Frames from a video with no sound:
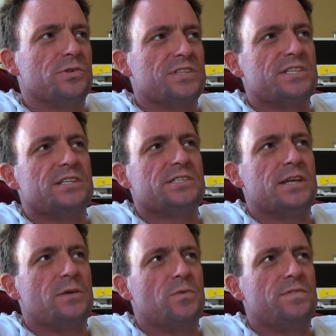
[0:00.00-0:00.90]
And since
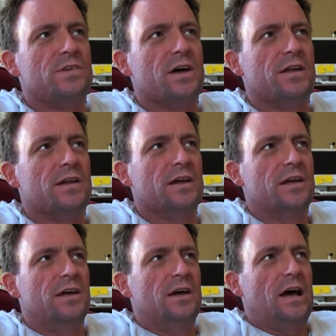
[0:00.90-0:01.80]
then we've done,
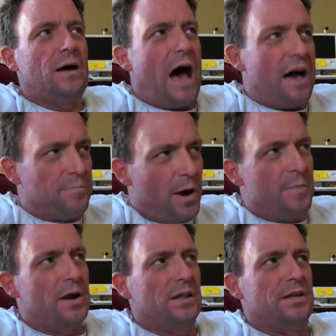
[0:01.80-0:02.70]
I've
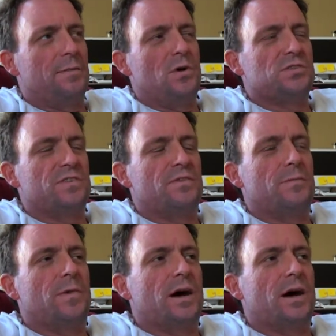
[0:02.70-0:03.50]
primarily done most of them.